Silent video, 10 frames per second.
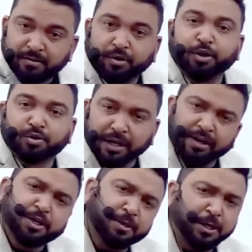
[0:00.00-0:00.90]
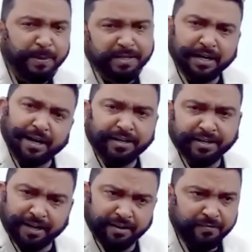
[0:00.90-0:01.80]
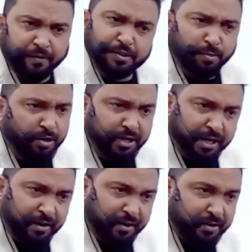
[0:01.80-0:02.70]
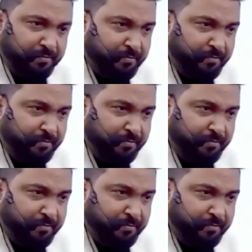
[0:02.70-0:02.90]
So dukes are respected like king for a small territory.